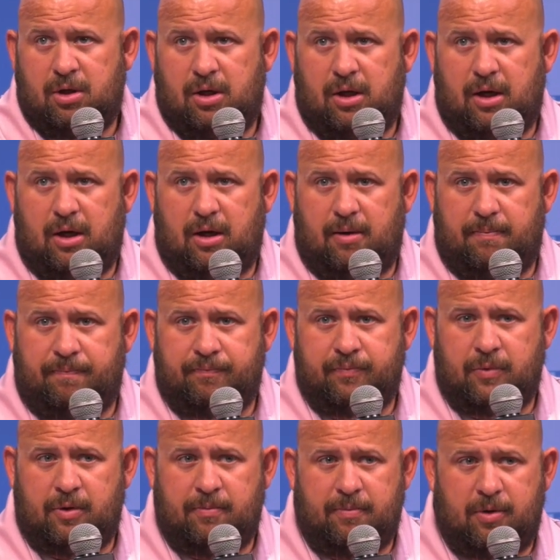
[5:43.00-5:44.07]
Um,
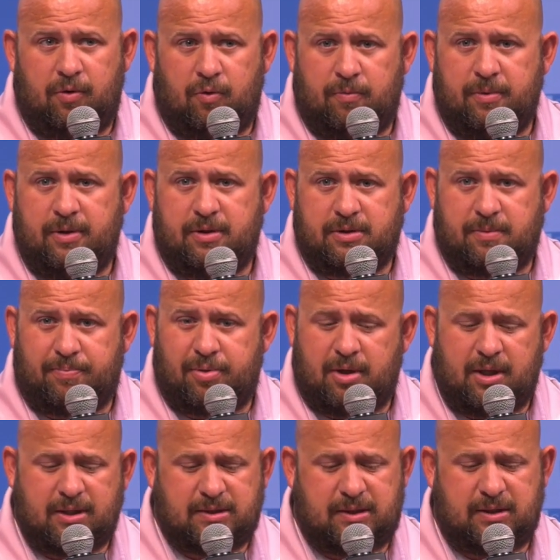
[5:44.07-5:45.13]
but normally there's a
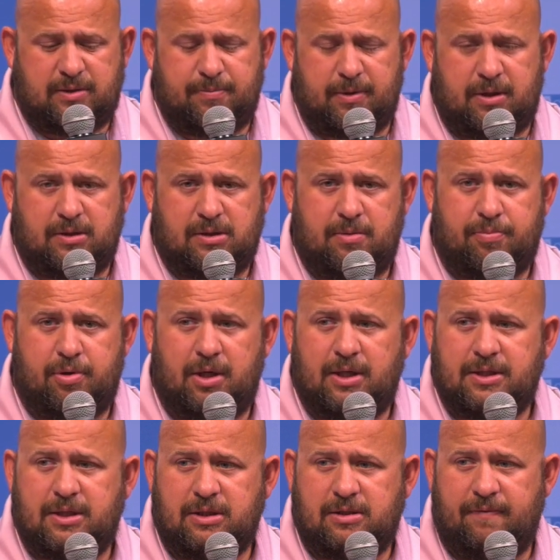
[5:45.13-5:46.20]
process because the
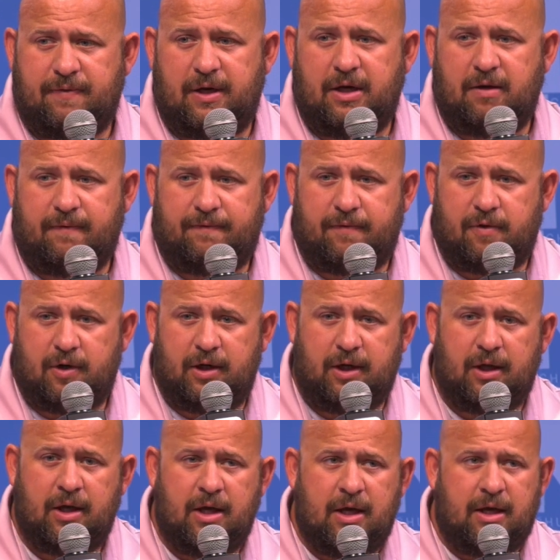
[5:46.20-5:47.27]
process of getting free
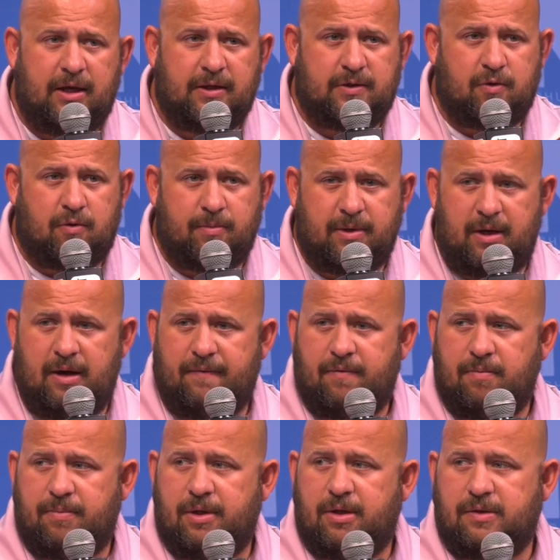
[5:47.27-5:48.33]
is normally every
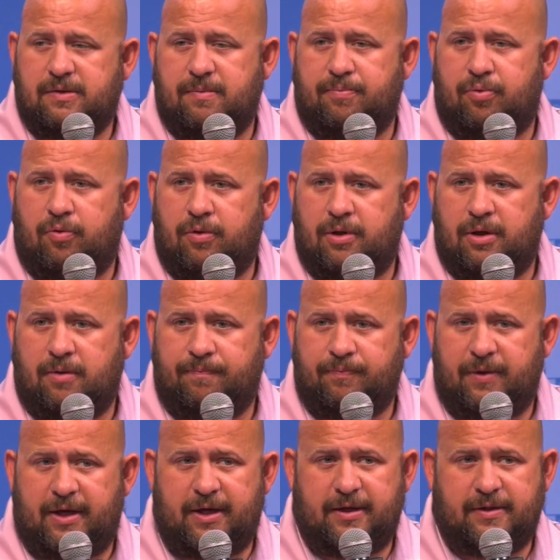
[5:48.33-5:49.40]
bit as important
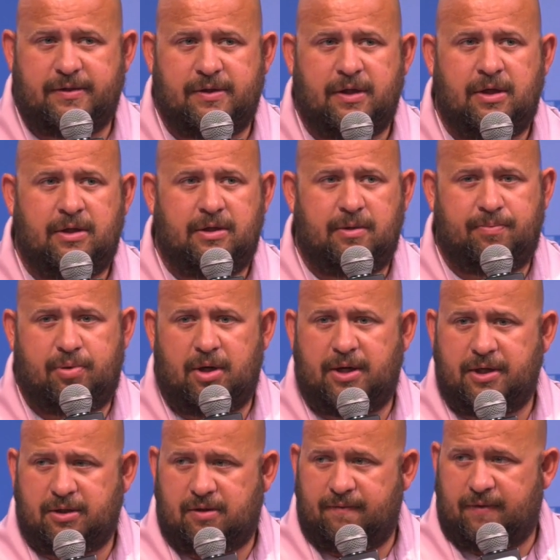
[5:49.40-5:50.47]
mm-hmm. as the
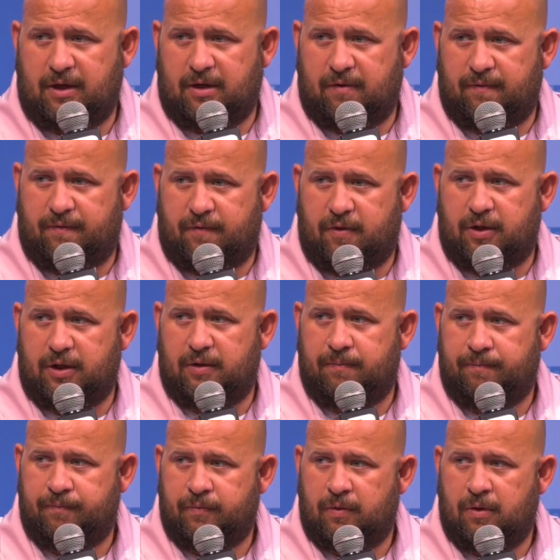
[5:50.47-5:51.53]
product of getting free.
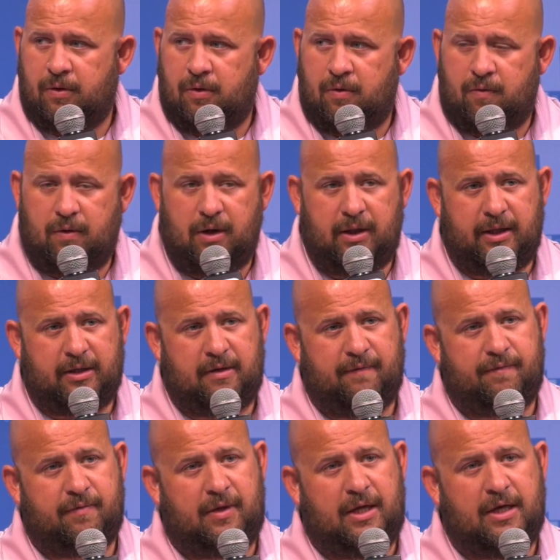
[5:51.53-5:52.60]
Yeah. Right? Like
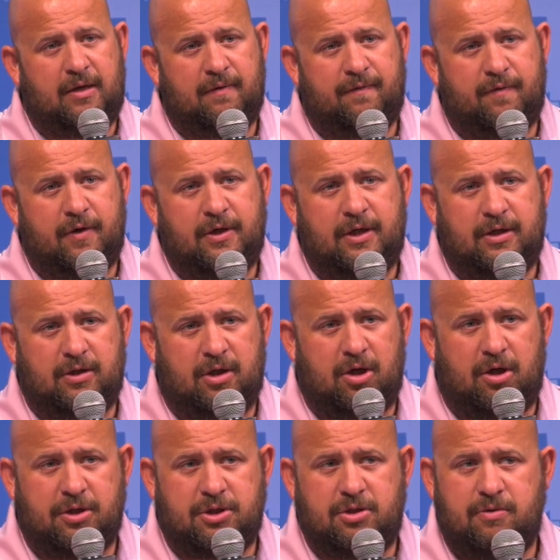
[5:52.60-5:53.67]
if getting free didn't
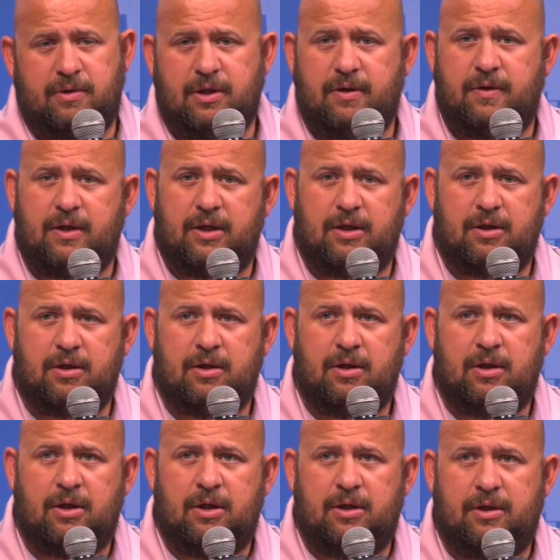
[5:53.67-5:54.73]
cost you anything,
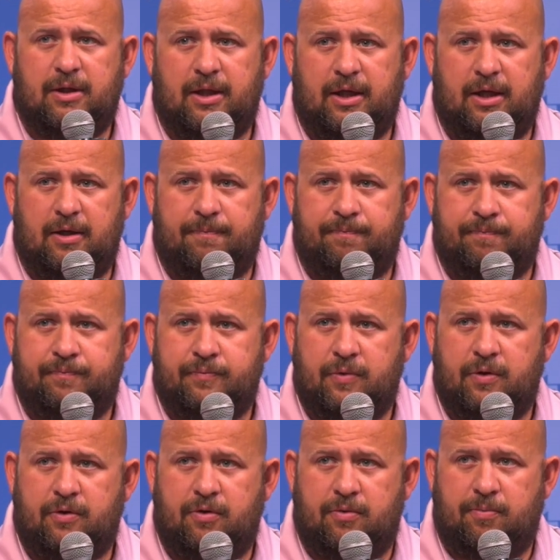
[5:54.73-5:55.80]
then
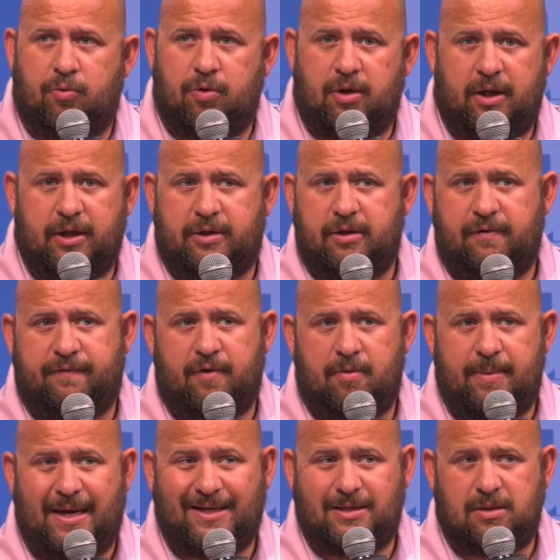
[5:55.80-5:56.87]
you're more likely to fall
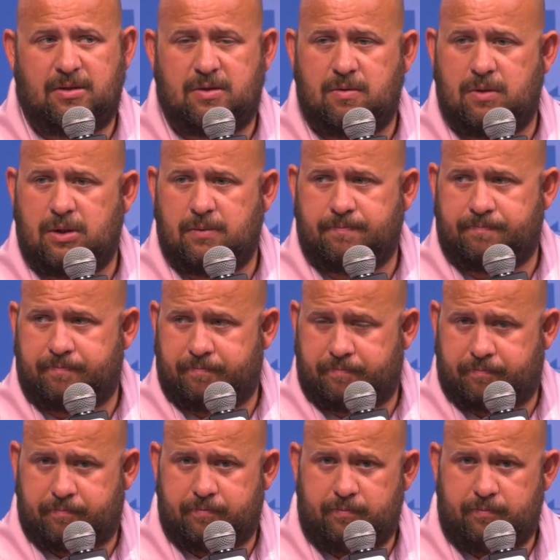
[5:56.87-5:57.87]
back into it. Mm-hmm.